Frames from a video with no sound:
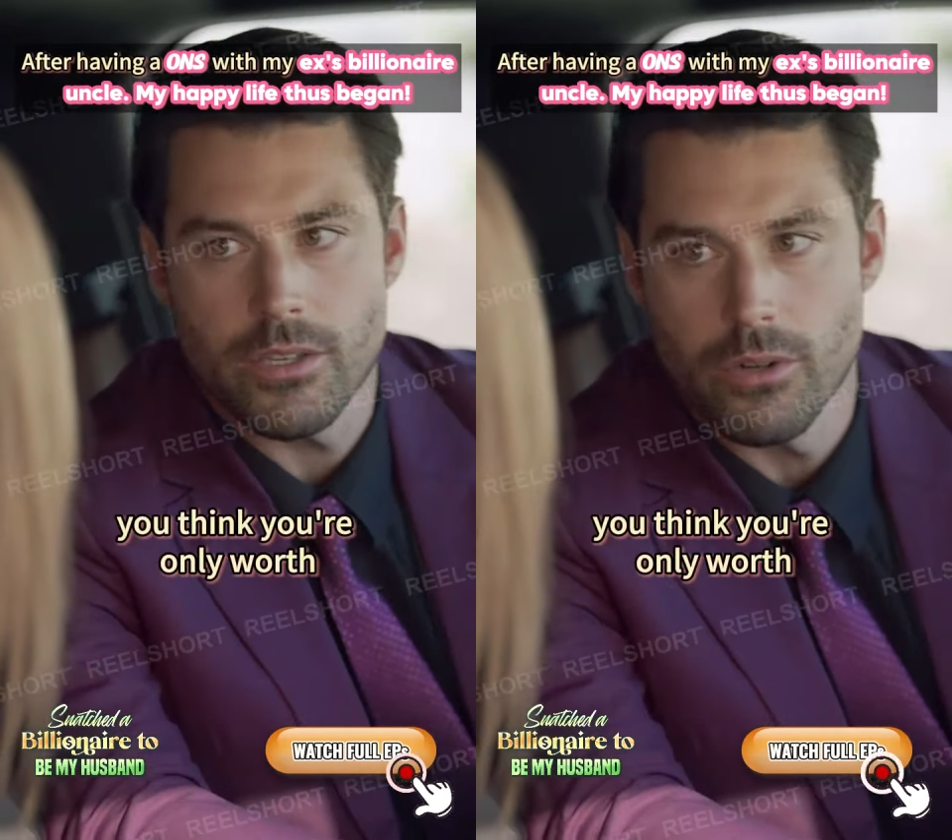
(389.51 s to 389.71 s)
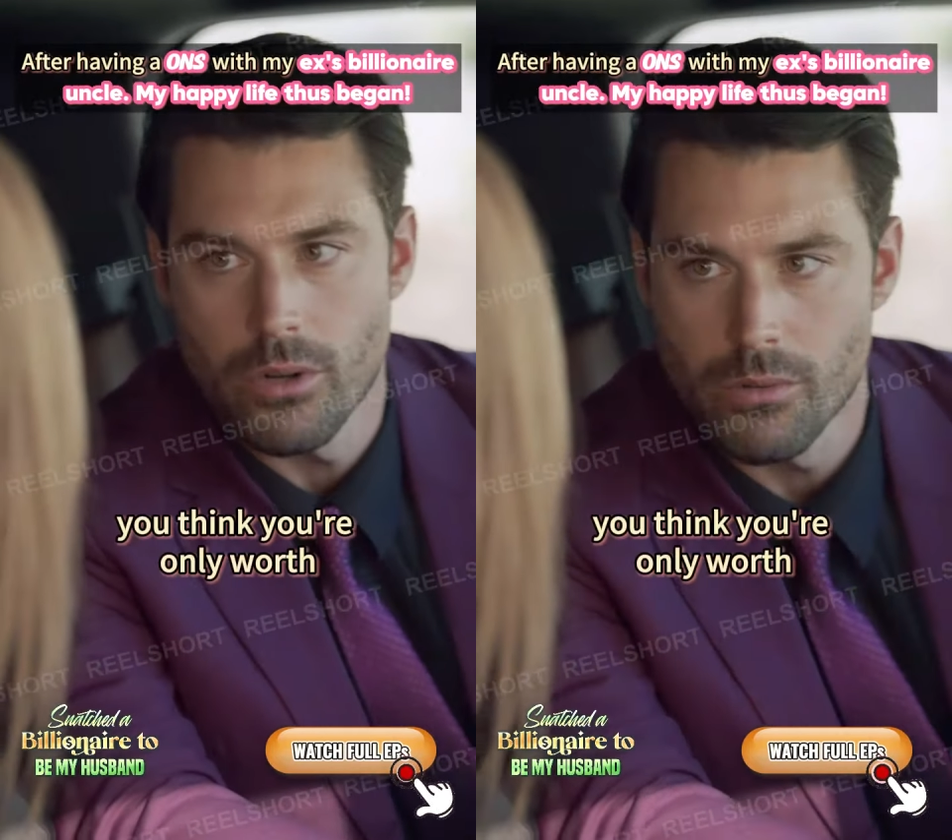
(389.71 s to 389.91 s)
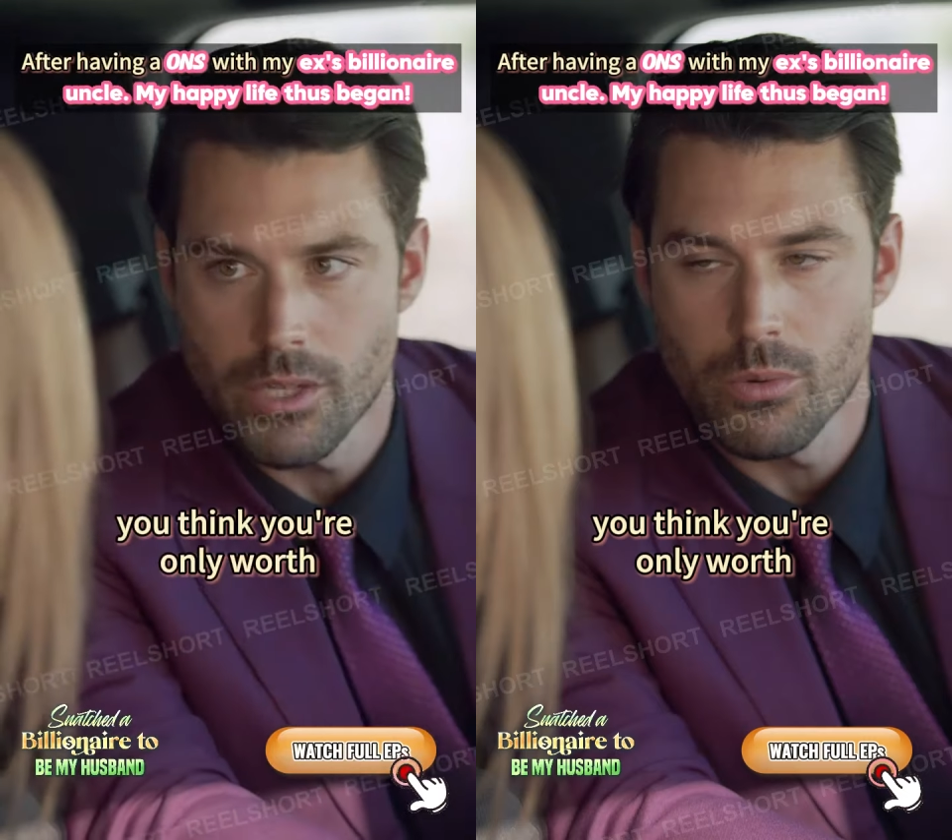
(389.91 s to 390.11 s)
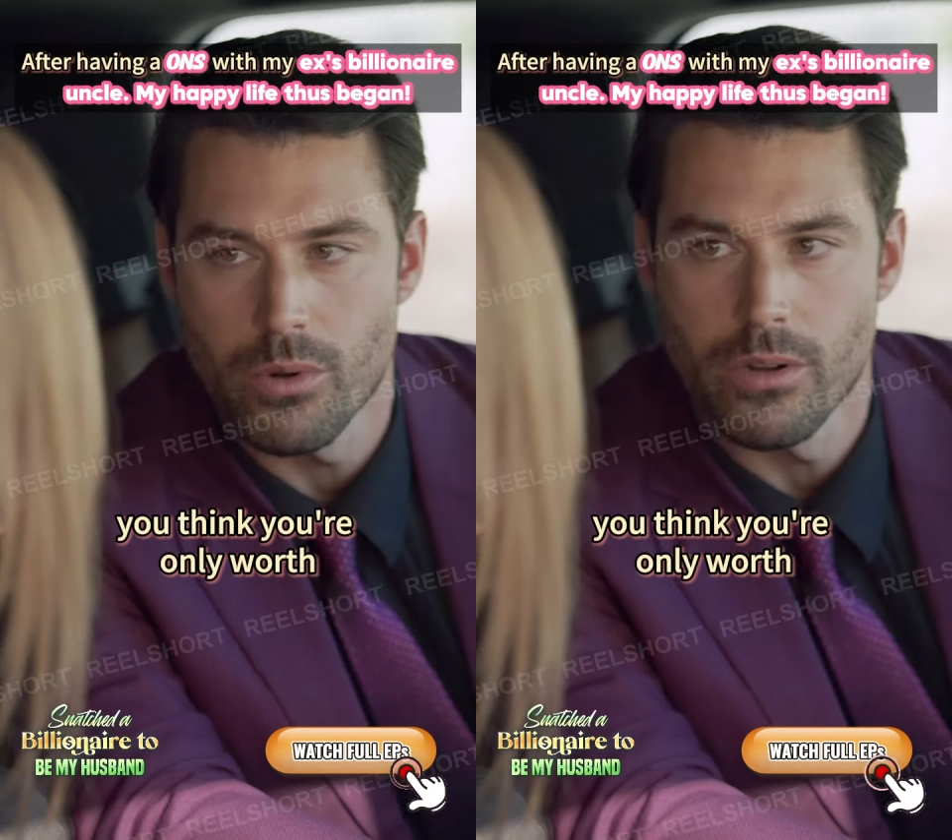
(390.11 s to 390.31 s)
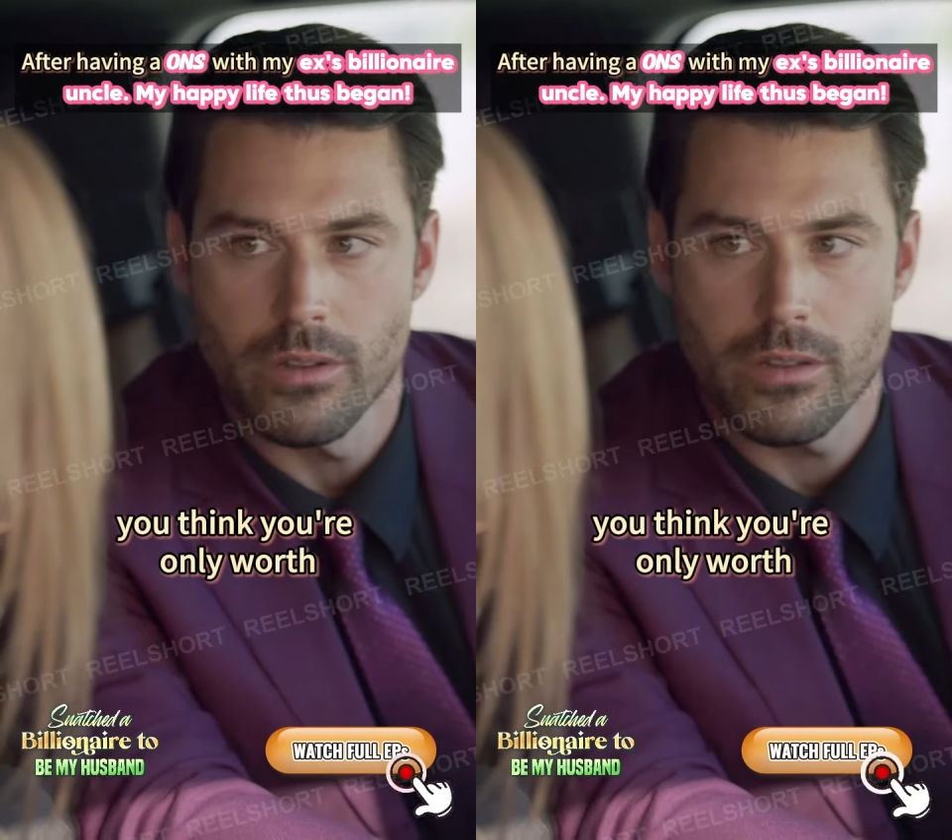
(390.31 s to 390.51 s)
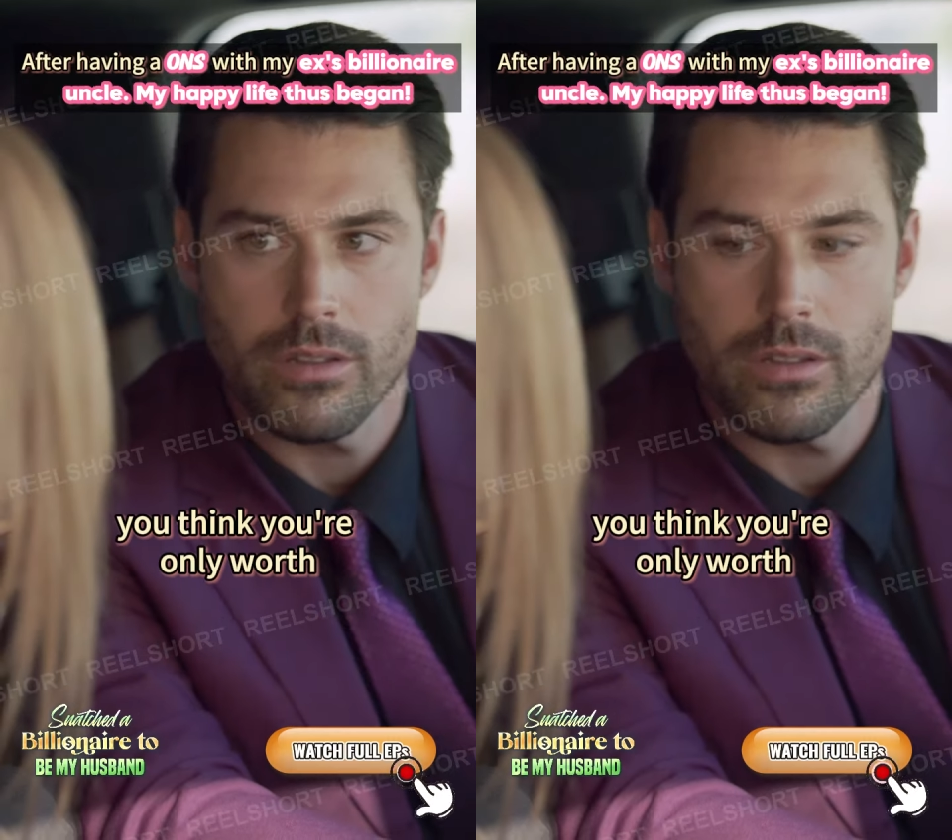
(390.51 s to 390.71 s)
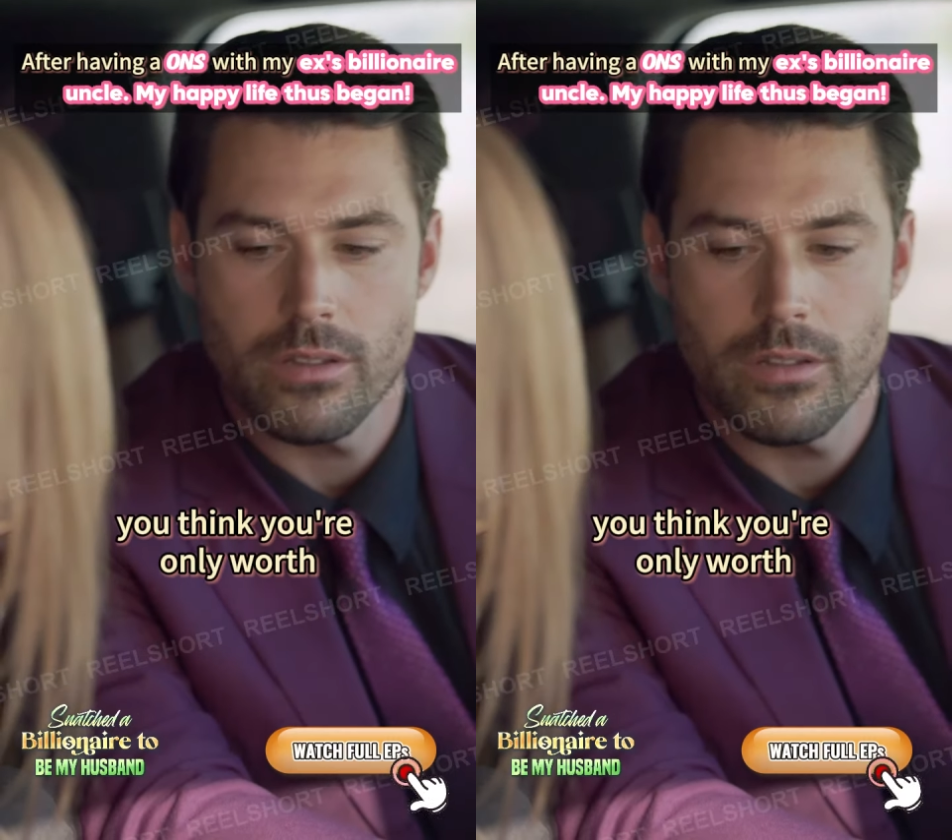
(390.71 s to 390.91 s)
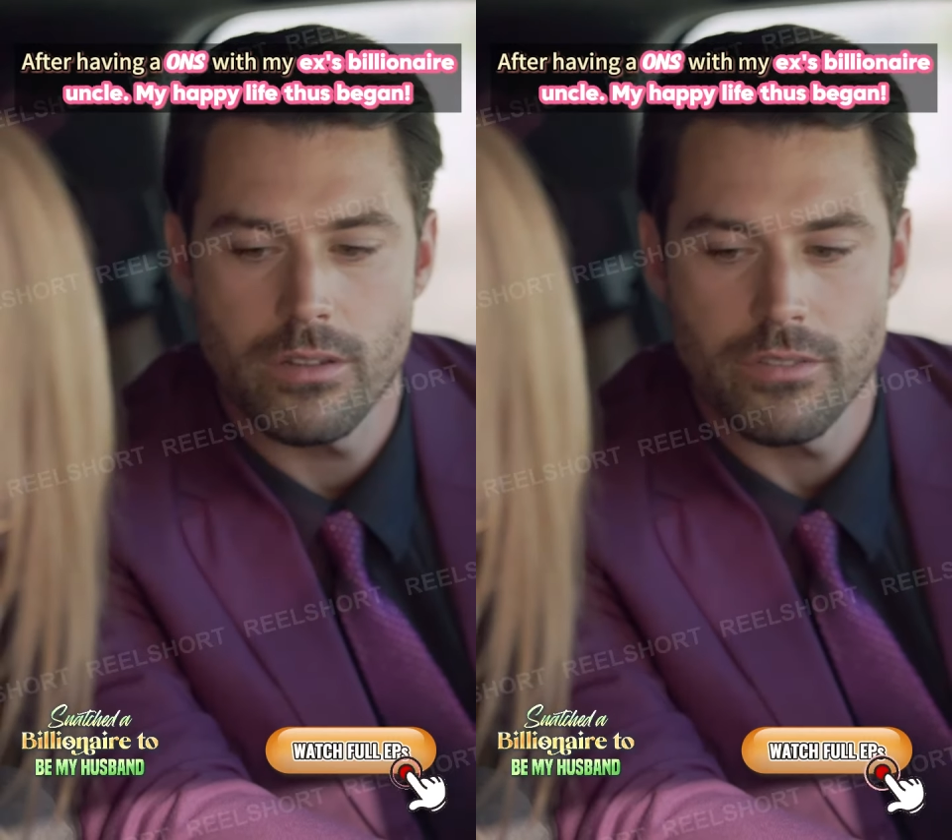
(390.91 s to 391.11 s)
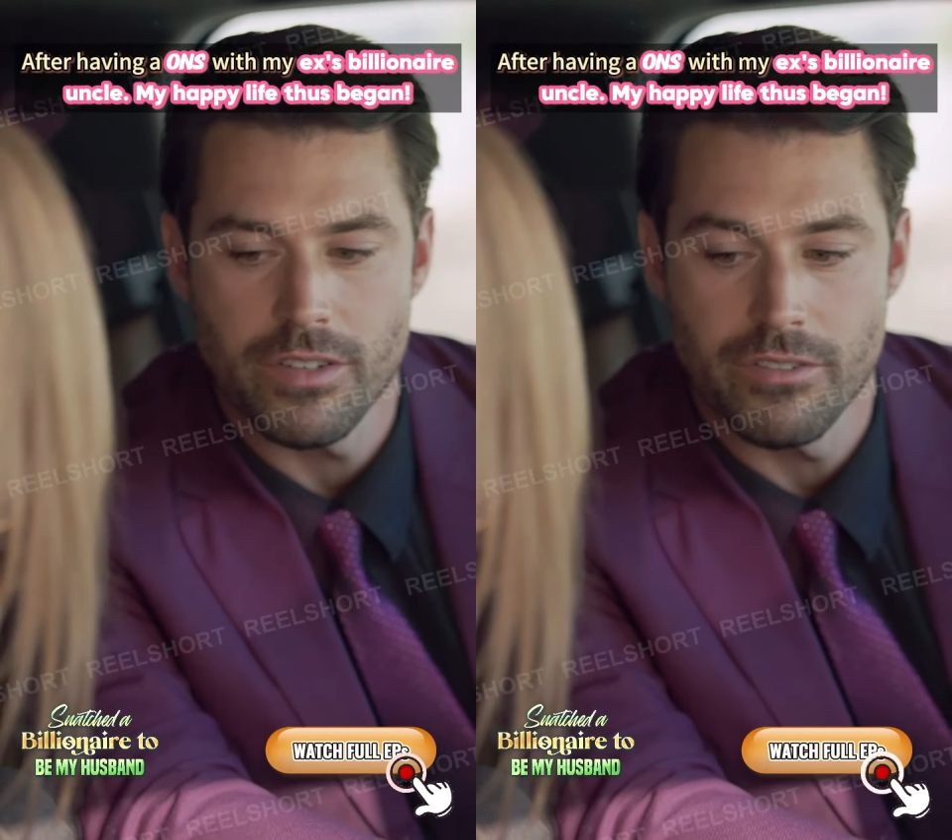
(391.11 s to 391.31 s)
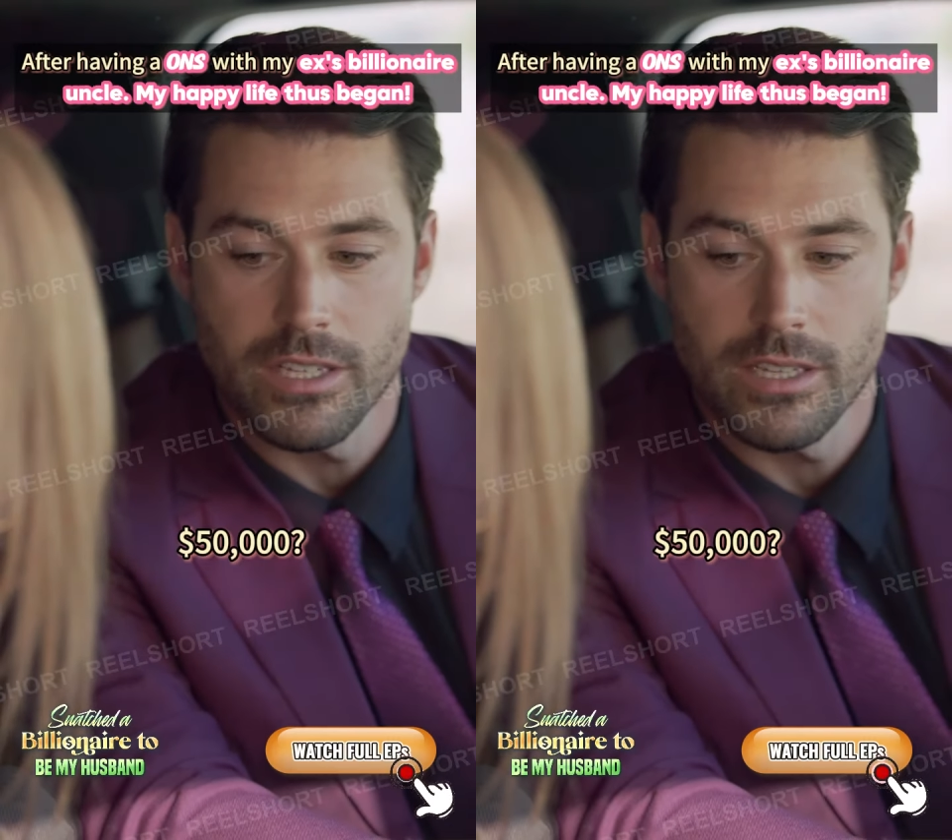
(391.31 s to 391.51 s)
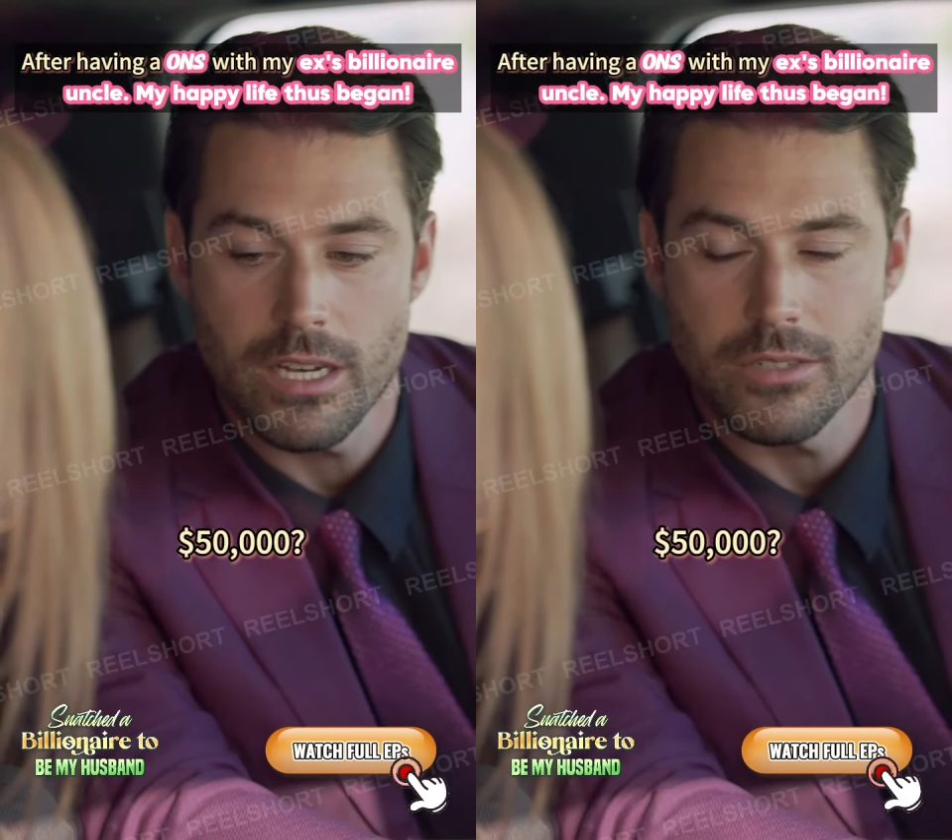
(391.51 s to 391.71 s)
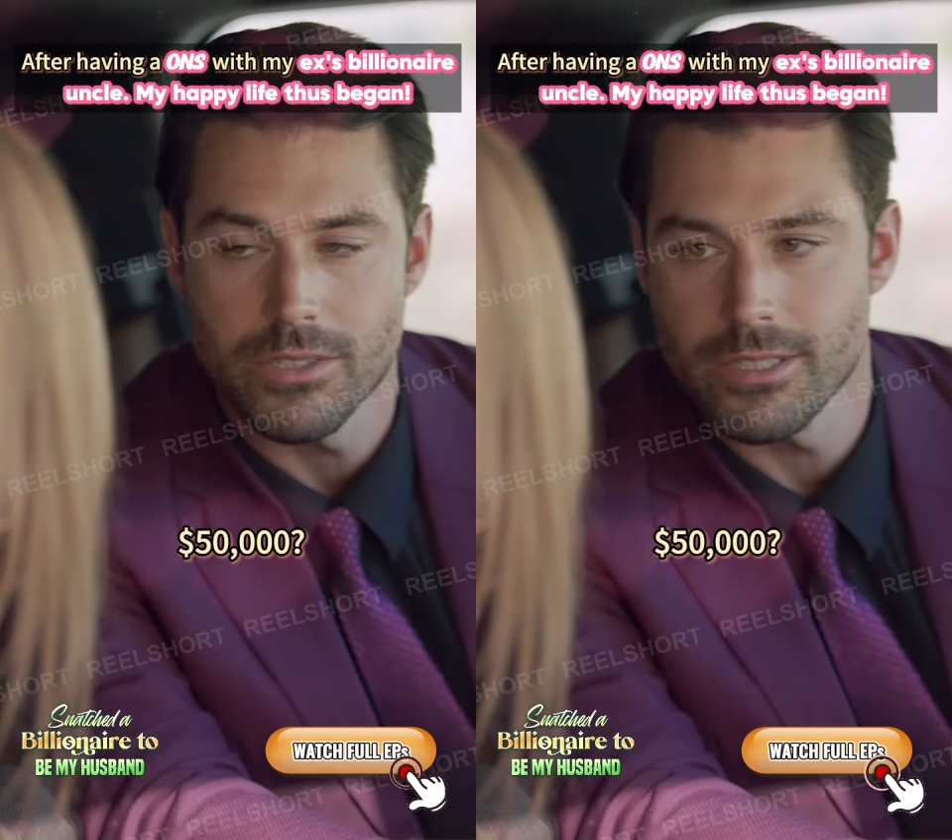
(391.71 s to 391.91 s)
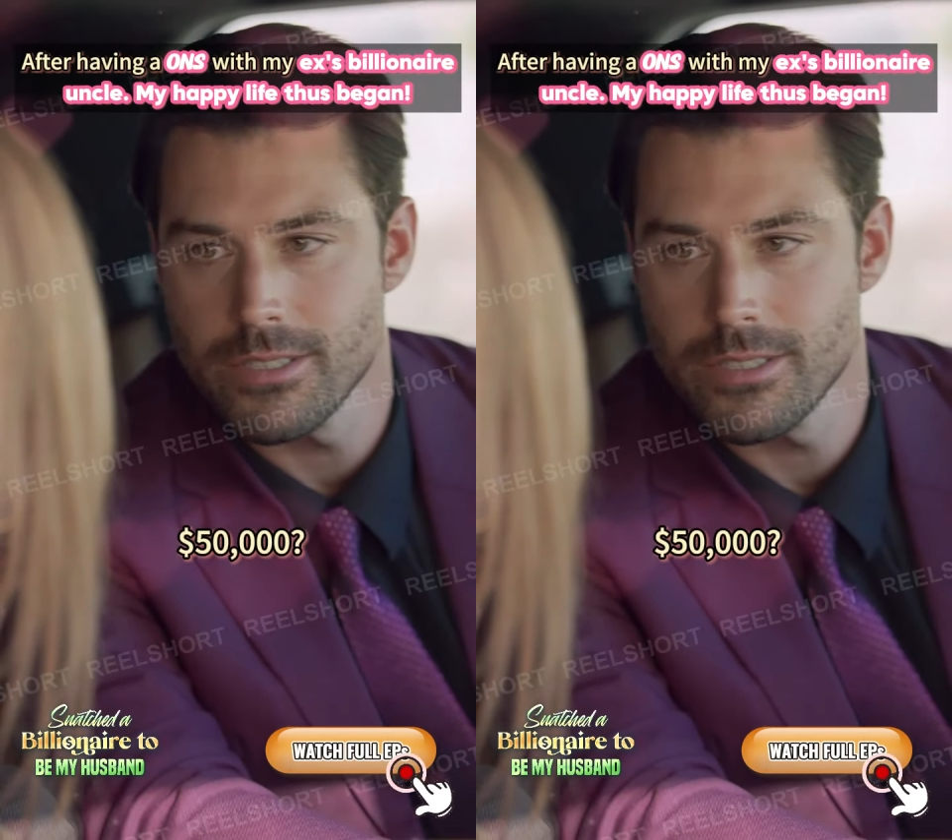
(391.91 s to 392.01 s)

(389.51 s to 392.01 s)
you're only worth 50,000?